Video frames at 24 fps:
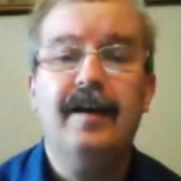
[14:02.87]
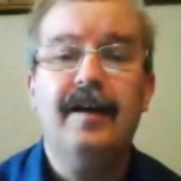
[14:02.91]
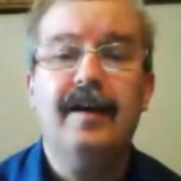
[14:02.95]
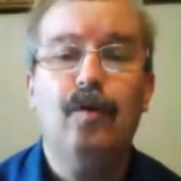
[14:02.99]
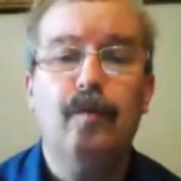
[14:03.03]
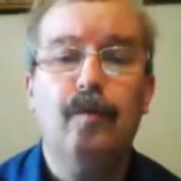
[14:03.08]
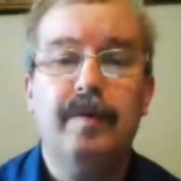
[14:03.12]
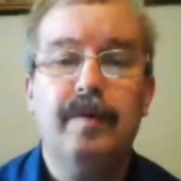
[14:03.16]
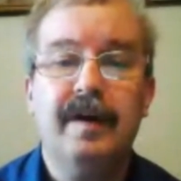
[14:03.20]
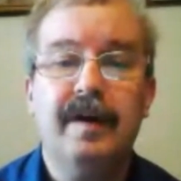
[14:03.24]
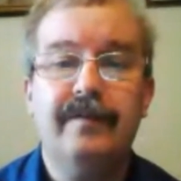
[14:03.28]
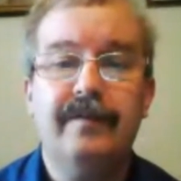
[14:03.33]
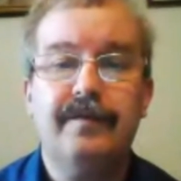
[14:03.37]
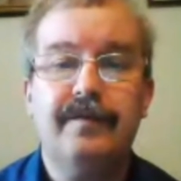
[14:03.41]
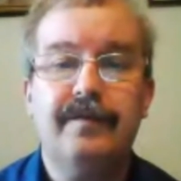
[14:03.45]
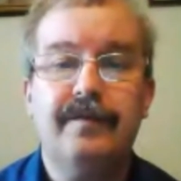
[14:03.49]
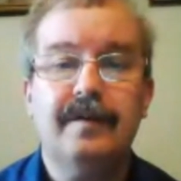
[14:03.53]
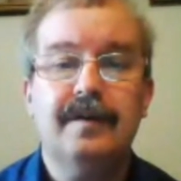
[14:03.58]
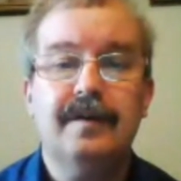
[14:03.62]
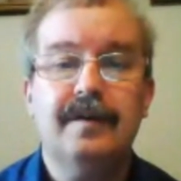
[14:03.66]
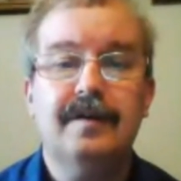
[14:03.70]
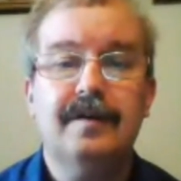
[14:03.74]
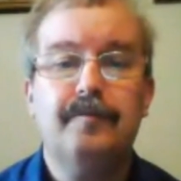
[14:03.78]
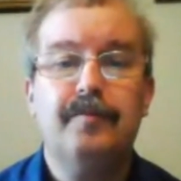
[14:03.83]
I hope I've
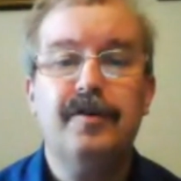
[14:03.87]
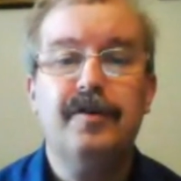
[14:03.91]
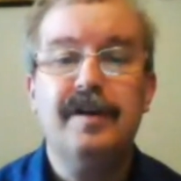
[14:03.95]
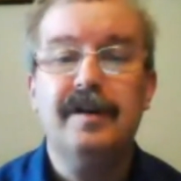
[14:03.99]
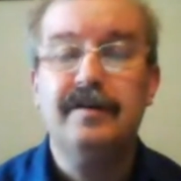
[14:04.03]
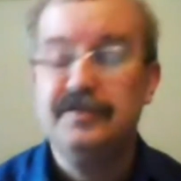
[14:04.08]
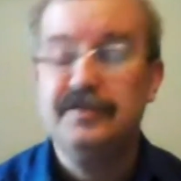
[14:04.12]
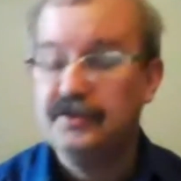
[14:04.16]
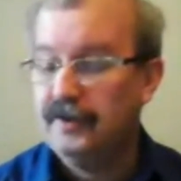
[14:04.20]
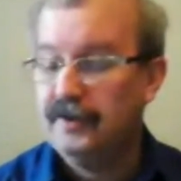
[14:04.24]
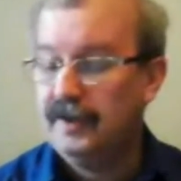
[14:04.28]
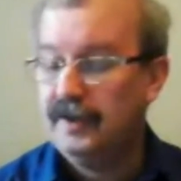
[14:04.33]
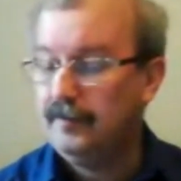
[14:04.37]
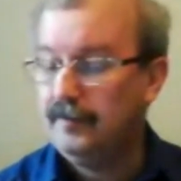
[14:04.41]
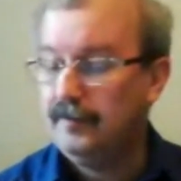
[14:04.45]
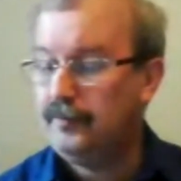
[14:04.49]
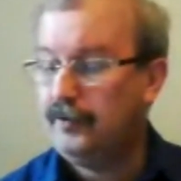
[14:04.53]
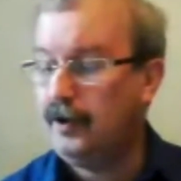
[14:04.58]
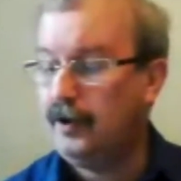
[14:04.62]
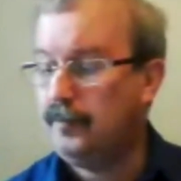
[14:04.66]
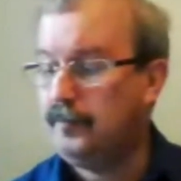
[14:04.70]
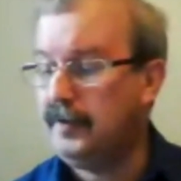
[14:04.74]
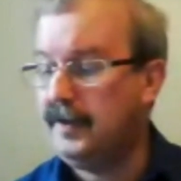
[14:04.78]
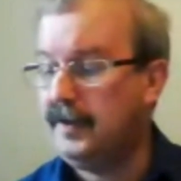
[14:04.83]
pronounced her
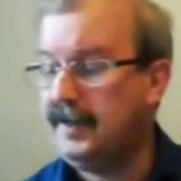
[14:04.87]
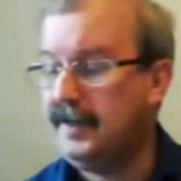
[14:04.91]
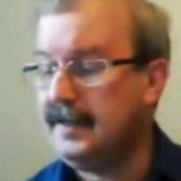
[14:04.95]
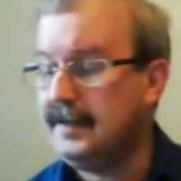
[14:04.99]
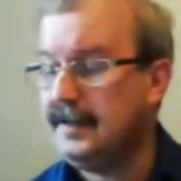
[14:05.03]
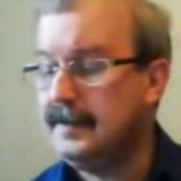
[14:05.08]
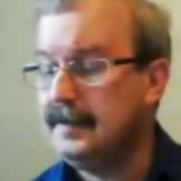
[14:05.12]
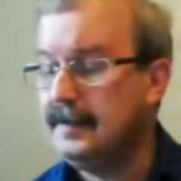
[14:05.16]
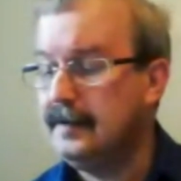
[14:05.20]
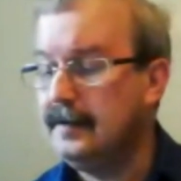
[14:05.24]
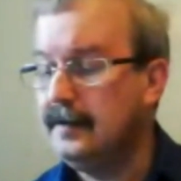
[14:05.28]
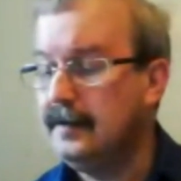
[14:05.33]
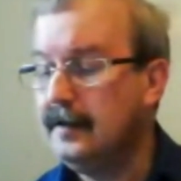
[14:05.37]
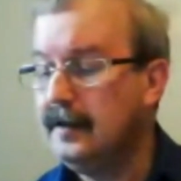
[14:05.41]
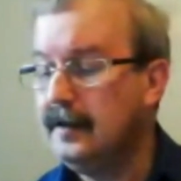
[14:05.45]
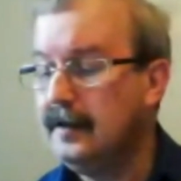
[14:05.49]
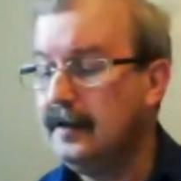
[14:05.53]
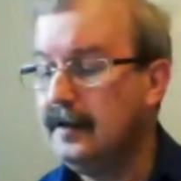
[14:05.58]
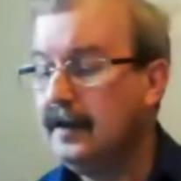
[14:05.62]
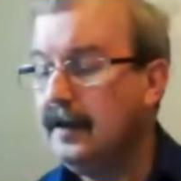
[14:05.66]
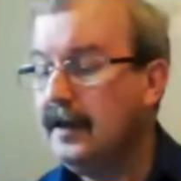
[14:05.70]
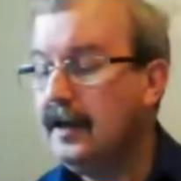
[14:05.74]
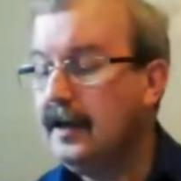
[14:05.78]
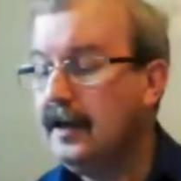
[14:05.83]
name properly.
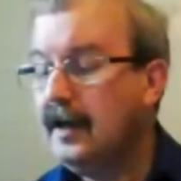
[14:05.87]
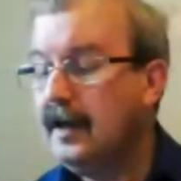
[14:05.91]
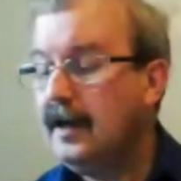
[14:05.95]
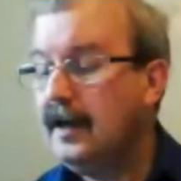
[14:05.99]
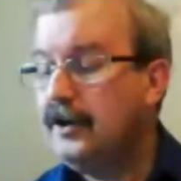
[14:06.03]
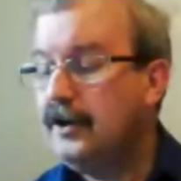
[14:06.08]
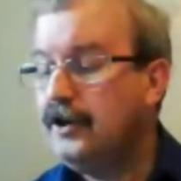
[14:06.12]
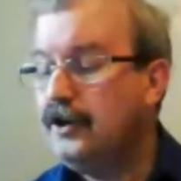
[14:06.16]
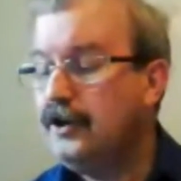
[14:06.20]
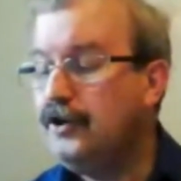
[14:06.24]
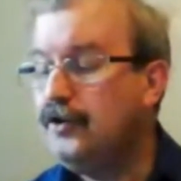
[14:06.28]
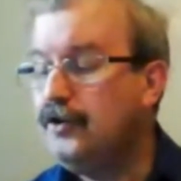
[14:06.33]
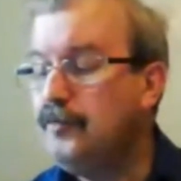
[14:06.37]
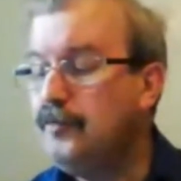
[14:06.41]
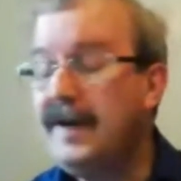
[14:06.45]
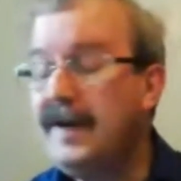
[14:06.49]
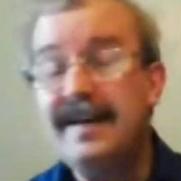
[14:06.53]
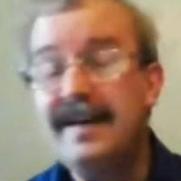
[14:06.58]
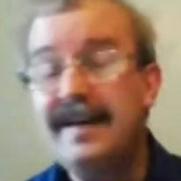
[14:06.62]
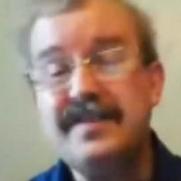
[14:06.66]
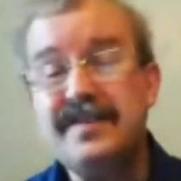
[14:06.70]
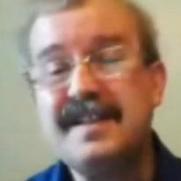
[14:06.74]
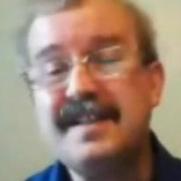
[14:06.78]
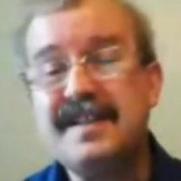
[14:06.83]
You
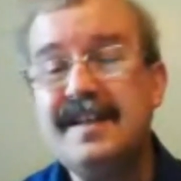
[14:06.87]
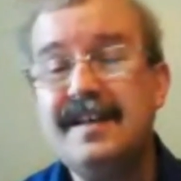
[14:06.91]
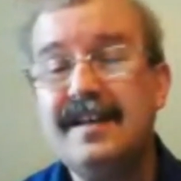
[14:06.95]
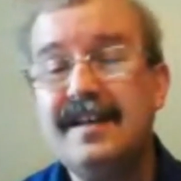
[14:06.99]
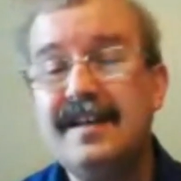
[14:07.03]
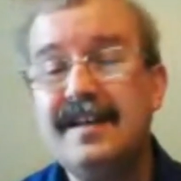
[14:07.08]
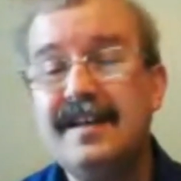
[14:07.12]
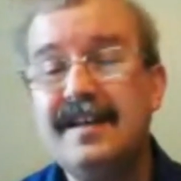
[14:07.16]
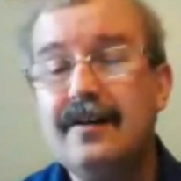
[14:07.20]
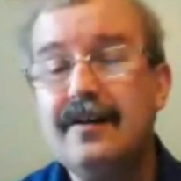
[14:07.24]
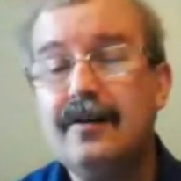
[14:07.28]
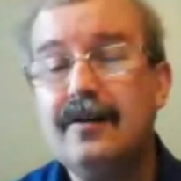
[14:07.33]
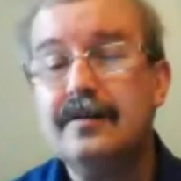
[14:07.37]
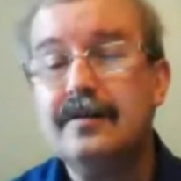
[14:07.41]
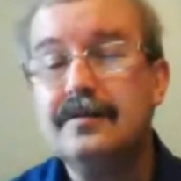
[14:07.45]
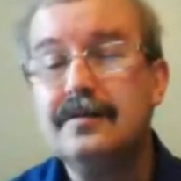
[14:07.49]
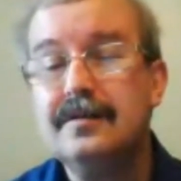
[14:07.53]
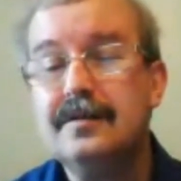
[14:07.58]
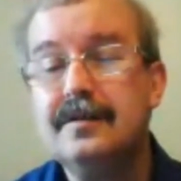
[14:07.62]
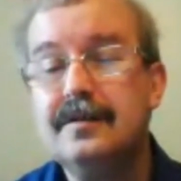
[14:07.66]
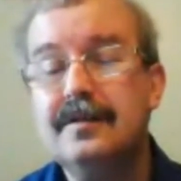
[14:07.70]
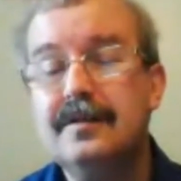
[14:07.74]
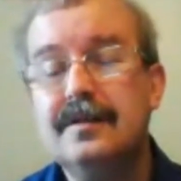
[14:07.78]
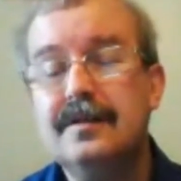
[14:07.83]
may have seen her
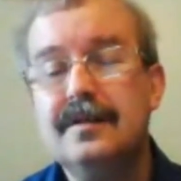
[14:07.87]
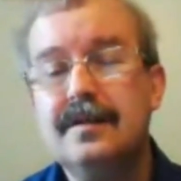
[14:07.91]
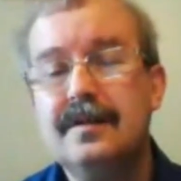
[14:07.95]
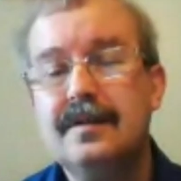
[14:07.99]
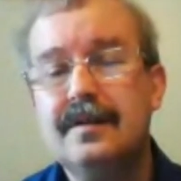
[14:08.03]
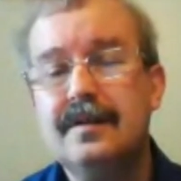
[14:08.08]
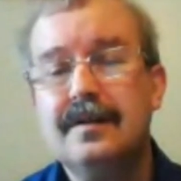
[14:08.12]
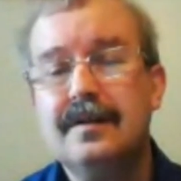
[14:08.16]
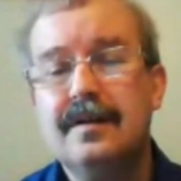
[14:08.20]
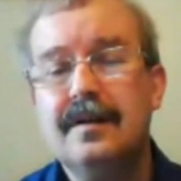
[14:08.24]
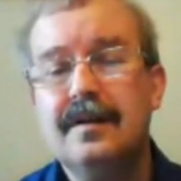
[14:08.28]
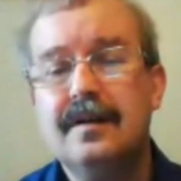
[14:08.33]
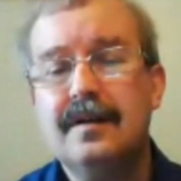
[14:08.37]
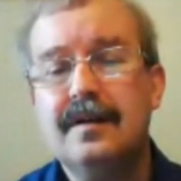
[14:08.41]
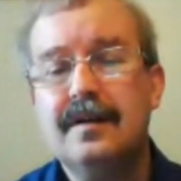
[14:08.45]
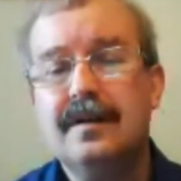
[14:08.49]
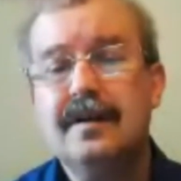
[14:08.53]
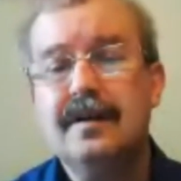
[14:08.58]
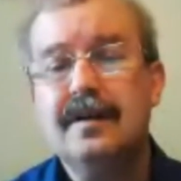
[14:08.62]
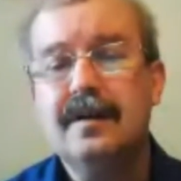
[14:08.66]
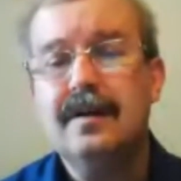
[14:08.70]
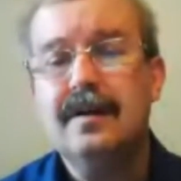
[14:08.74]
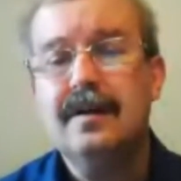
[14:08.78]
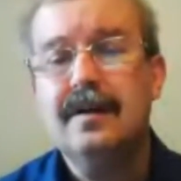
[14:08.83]
on
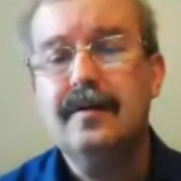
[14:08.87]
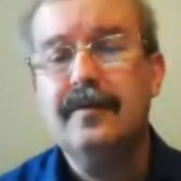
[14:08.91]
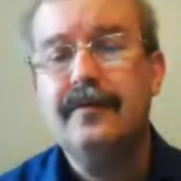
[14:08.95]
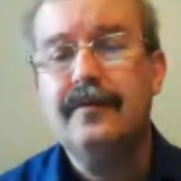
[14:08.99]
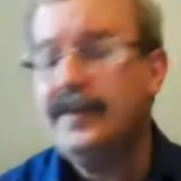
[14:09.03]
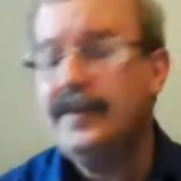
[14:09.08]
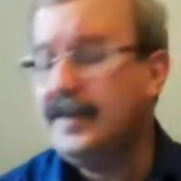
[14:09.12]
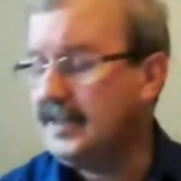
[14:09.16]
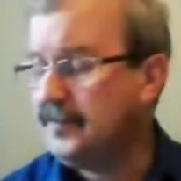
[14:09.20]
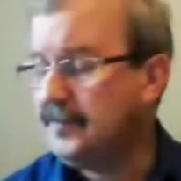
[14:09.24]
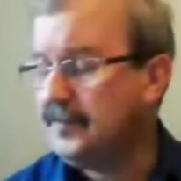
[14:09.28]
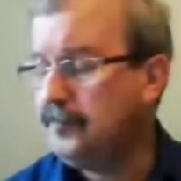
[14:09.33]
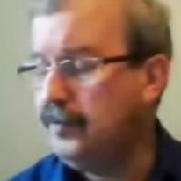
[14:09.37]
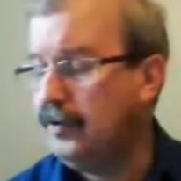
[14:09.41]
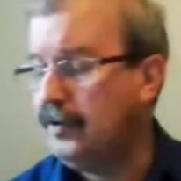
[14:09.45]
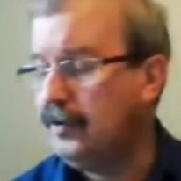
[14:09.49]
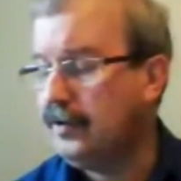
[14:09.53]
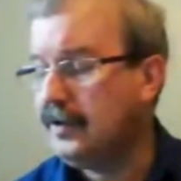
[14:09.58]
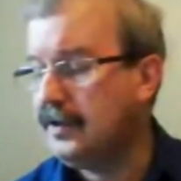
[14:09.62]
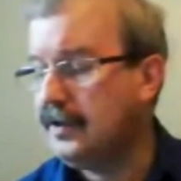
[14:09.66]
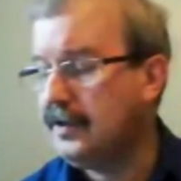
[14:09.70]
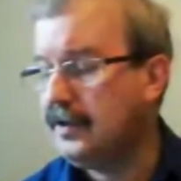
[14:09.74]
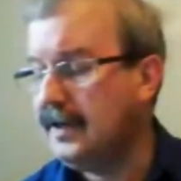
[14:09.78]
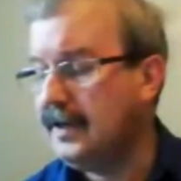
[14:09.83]

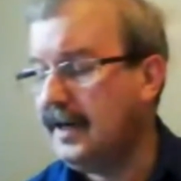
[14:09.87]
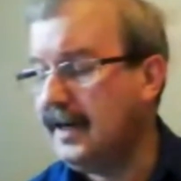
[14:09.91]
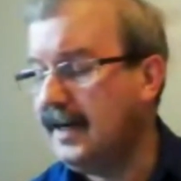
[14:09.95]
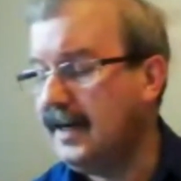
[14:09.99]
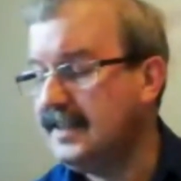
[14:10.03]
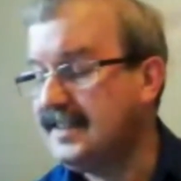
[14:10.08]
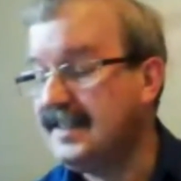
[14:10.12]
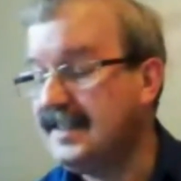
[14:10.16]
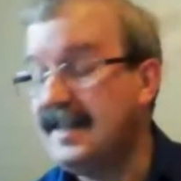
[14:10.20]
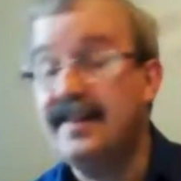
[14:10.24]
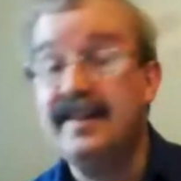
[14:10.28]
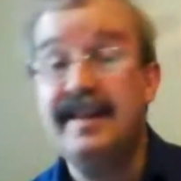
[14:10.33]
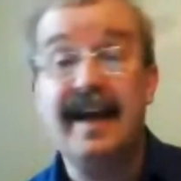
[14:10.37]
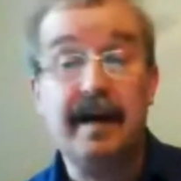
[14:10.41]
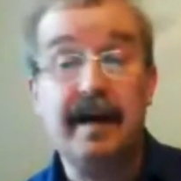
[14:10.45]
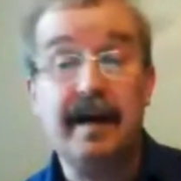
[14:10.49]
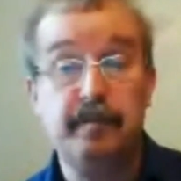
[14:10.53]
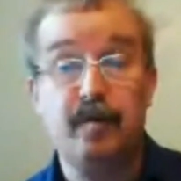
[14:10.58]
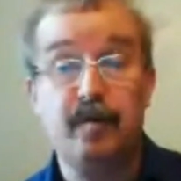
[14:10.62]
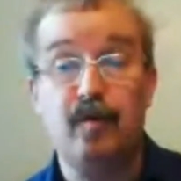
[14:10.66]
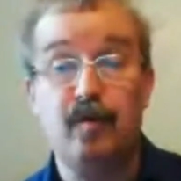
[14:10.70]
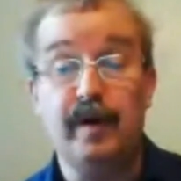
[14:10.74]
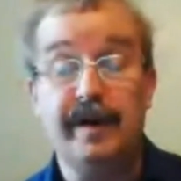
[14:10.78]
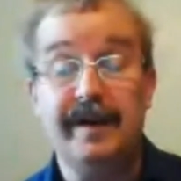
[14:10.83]
Facebook as the
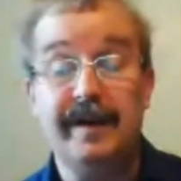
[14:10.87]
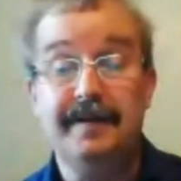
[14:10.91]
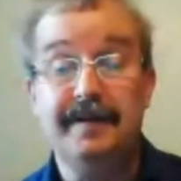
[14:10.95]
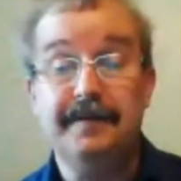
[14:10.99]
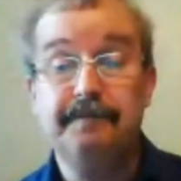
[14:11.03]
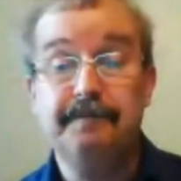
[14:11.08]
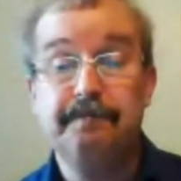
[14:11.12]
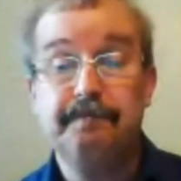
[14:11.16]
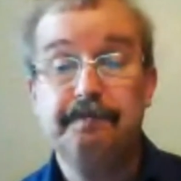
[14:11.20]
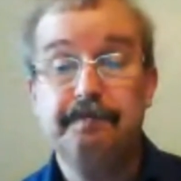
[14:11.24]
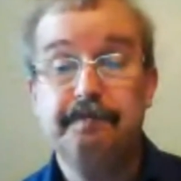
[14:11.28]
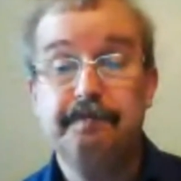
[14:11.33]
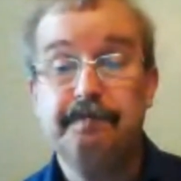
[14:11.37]
App Queen.